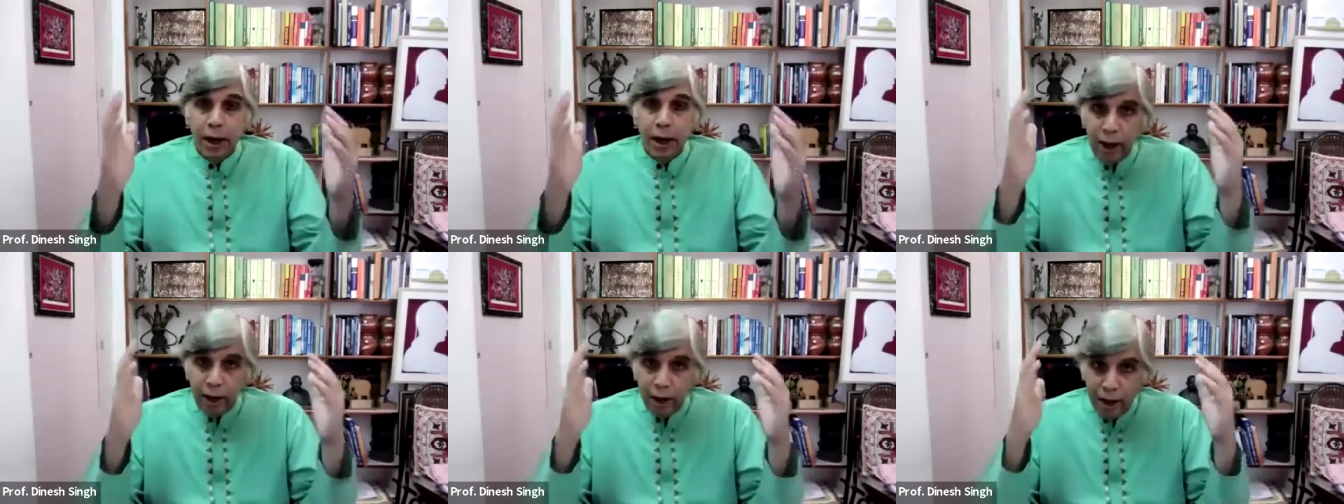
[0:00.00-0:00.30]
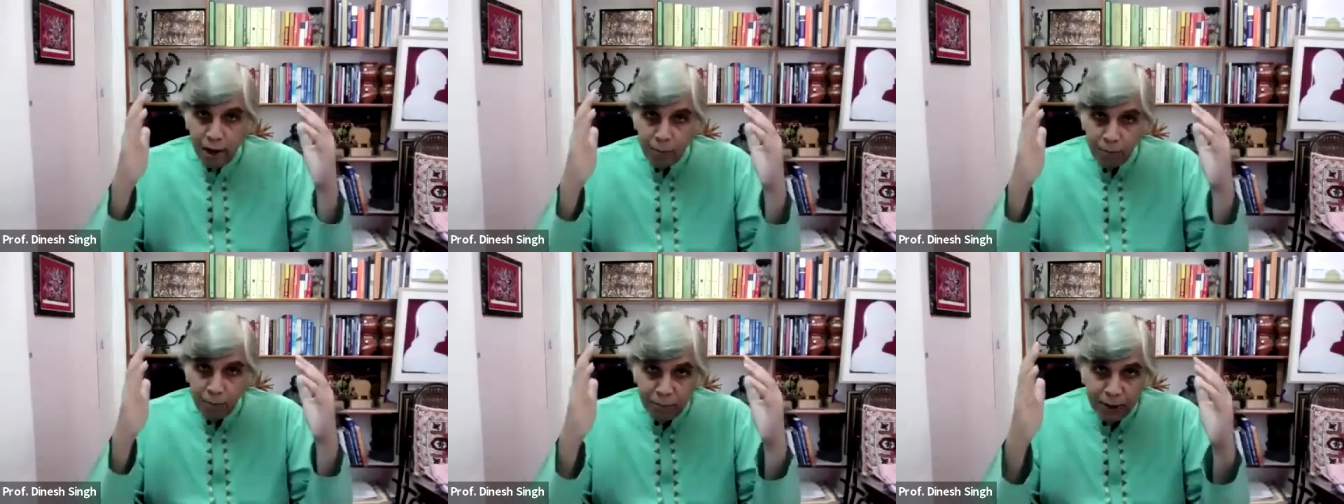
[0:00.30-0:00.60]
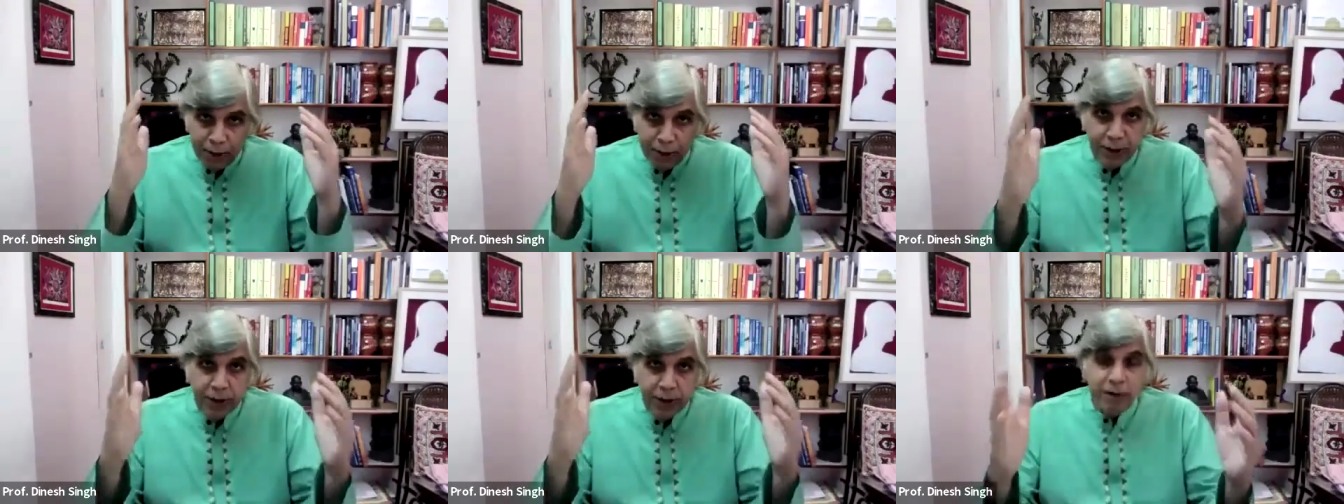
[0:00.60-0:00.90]
And I
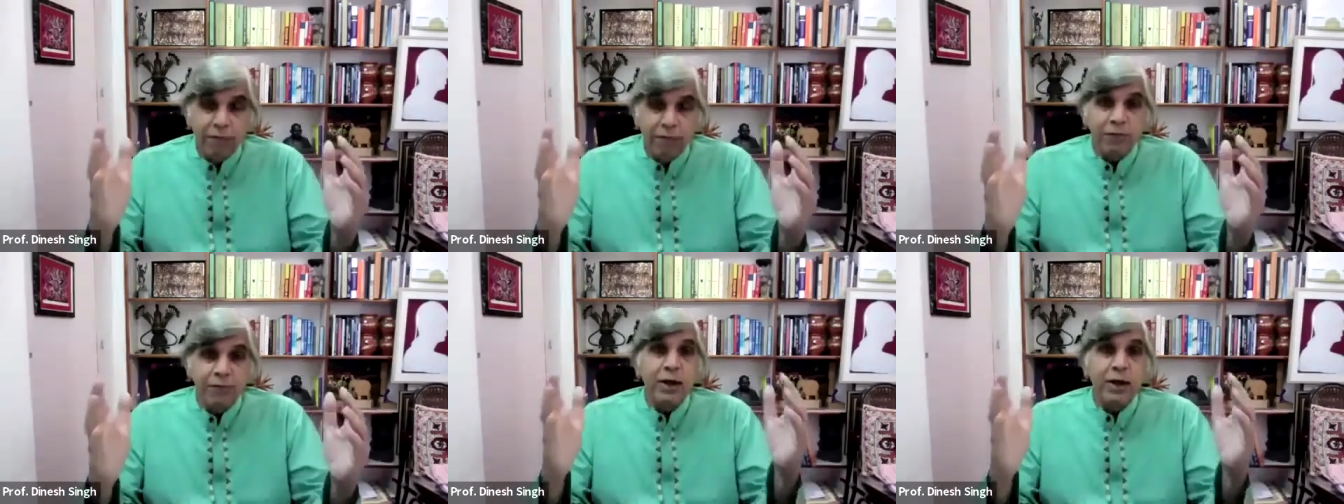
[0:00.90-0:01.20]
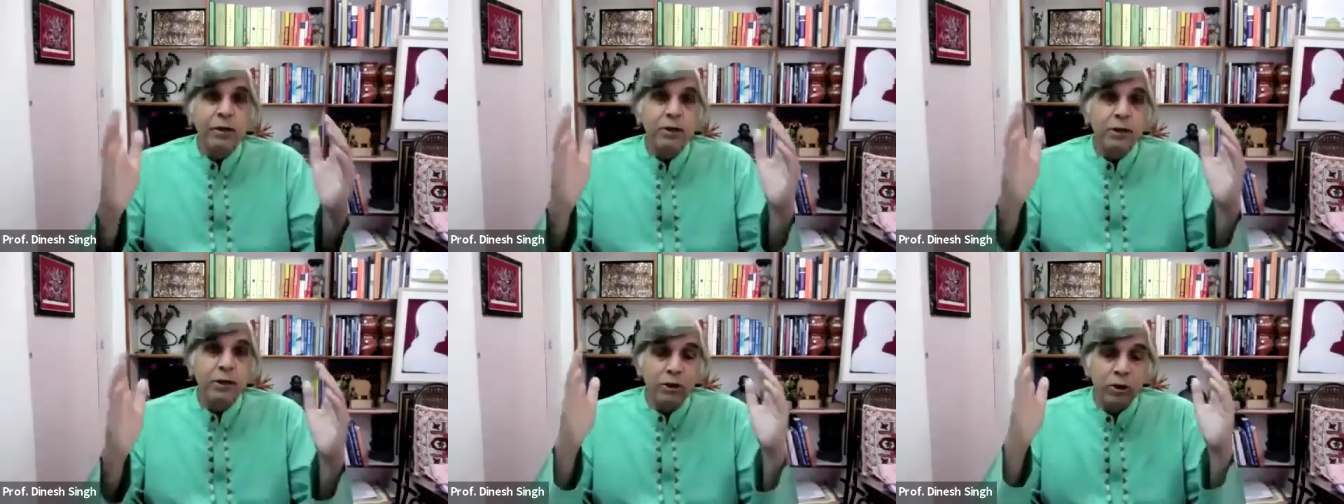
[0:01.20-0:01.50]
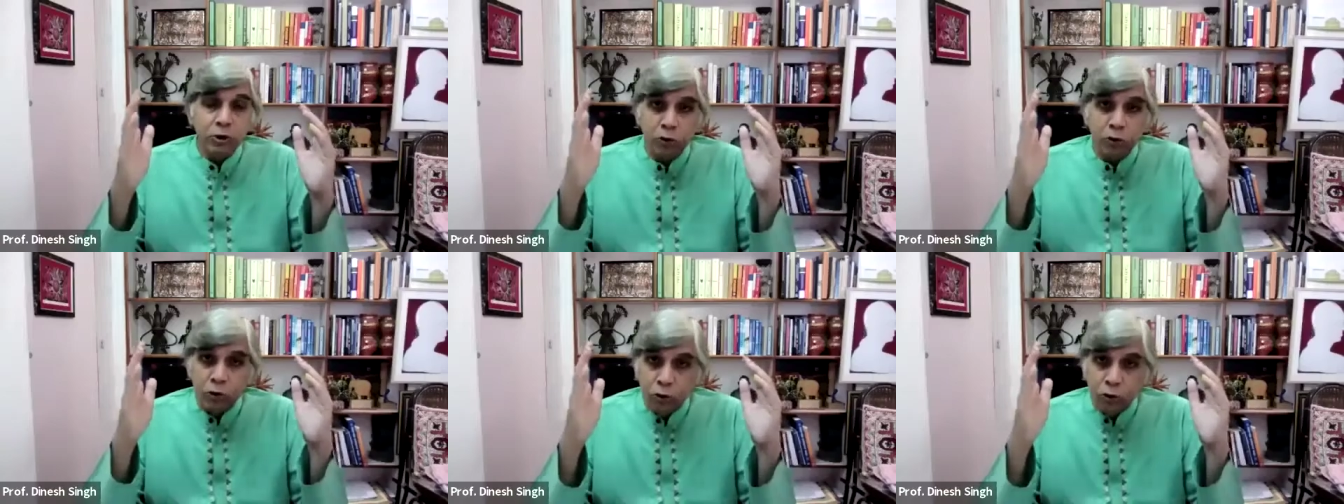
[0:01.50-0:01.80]
believe that this
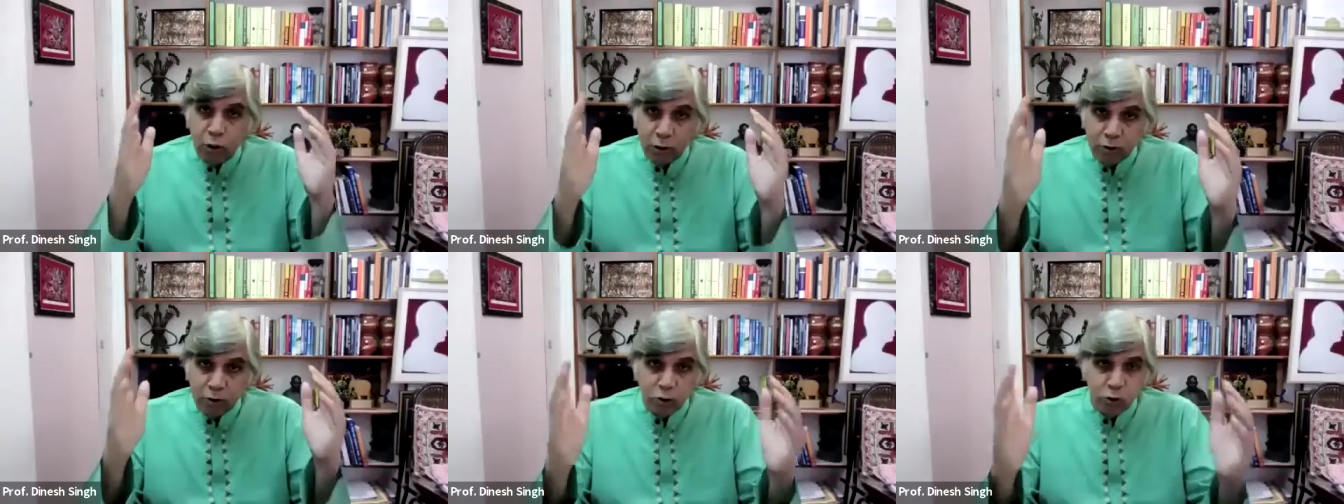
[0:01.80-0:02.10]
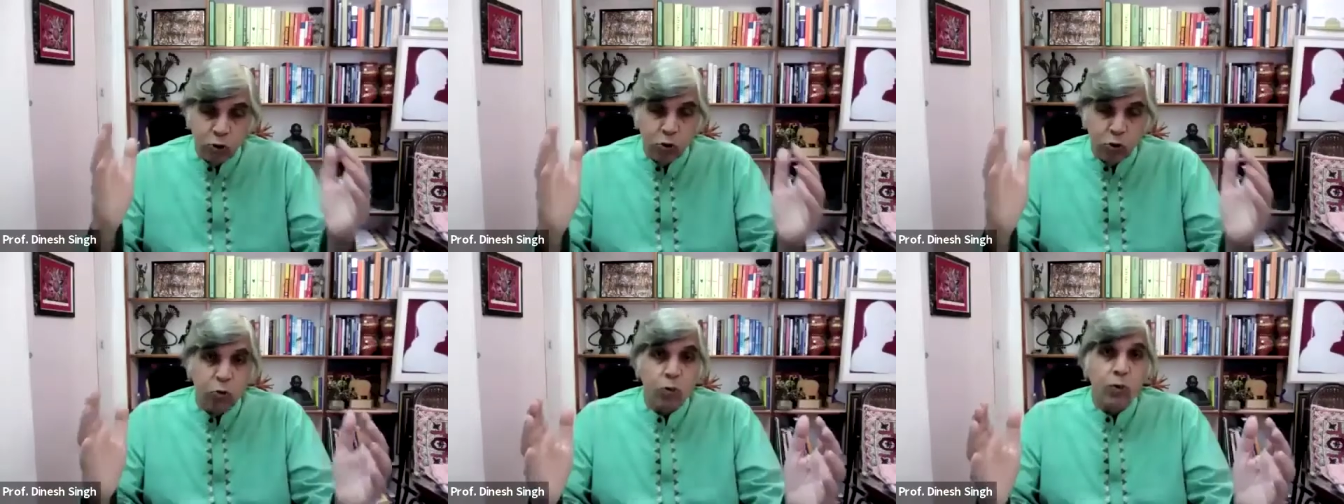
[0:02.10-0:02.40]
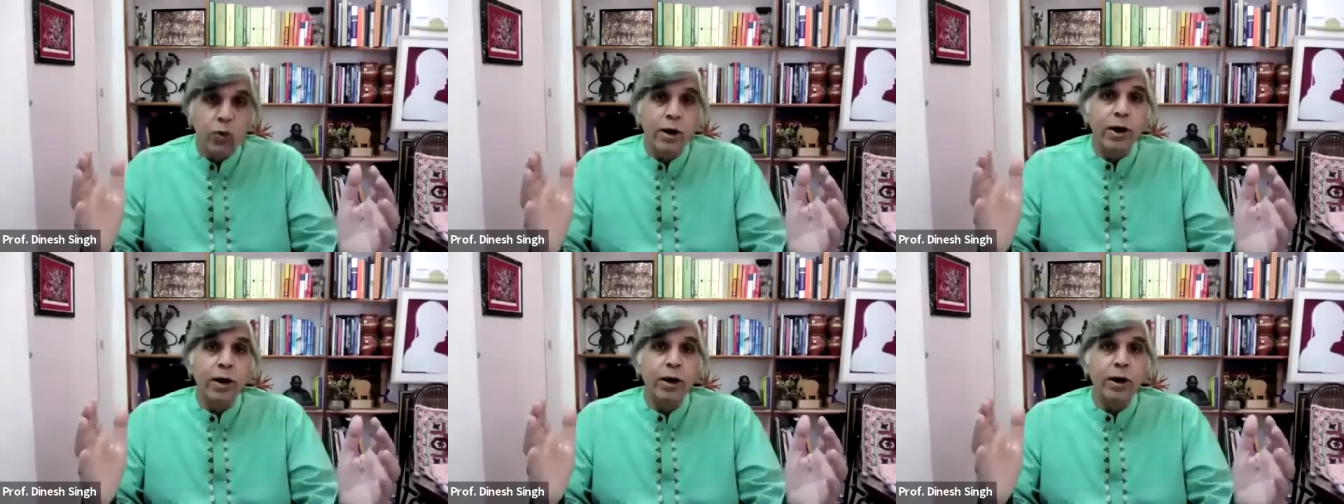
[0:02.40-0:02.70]
should also
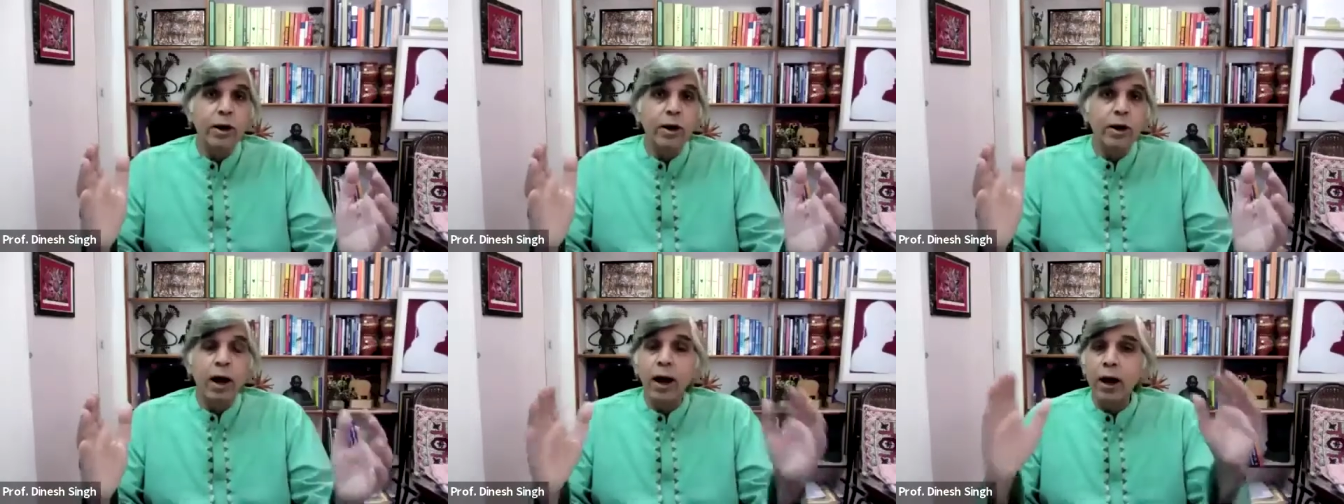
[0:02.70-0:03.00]
work.